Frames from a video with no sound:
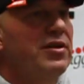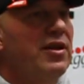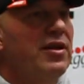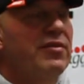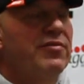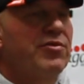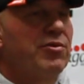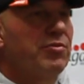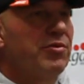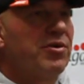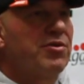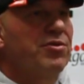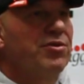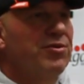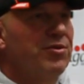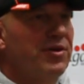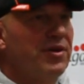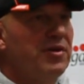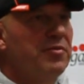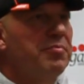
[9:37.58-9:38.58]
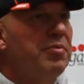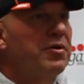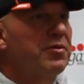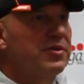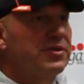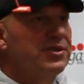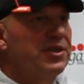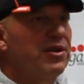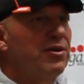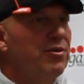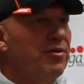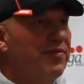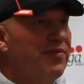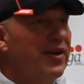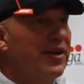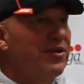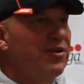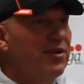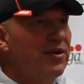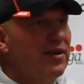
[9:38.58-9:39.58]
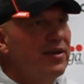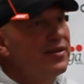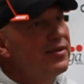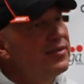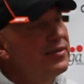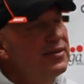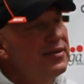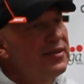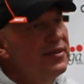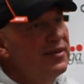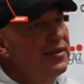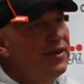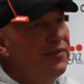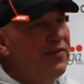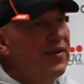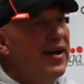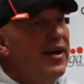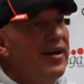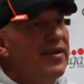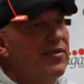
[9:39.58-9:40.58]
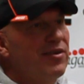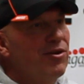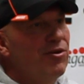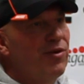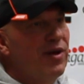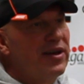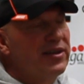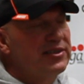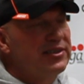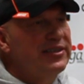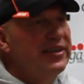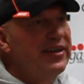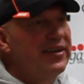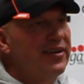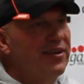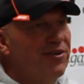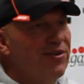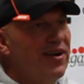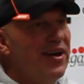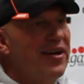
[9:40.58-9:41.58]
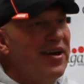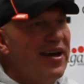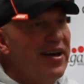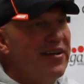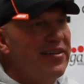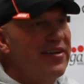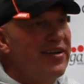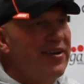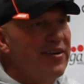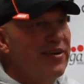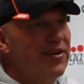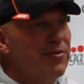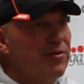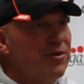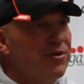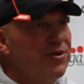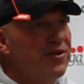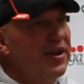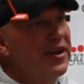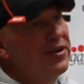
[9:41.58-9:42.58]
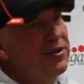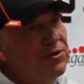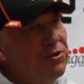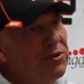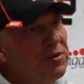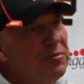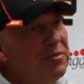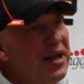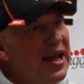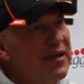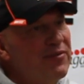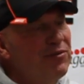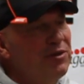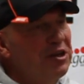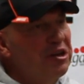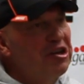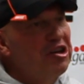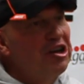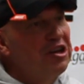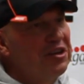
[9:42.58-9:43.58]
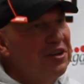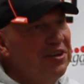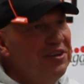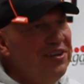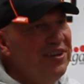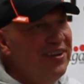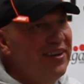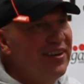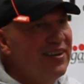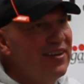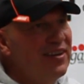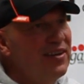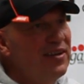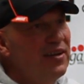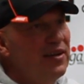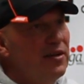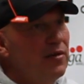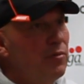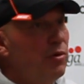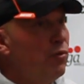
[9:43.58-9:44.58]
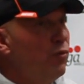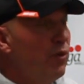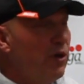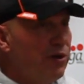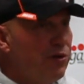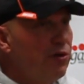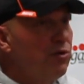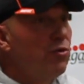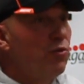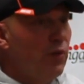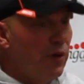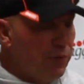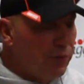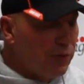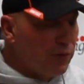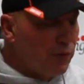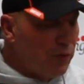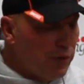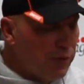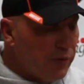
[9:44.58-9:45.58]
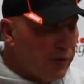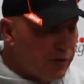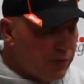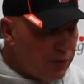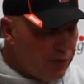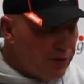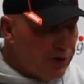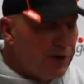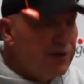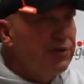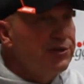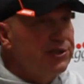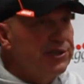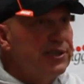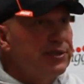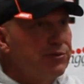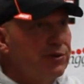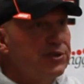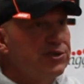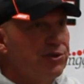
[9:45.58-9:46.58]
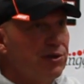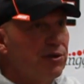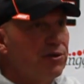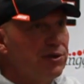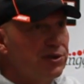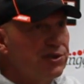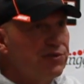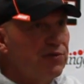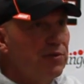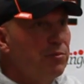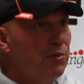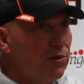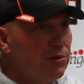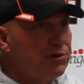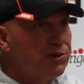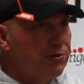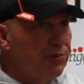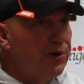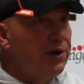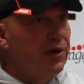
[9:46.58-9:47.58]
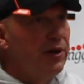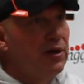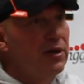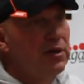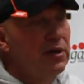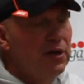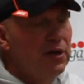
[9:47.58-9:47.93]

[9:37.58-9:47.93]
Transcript: love to recruit in Pocatello if I could. If I had to go out of state or out of the area to recruit, I'd go to Blackfoot and call it good. But we do. We recruit in concentric circles from Holt Arena.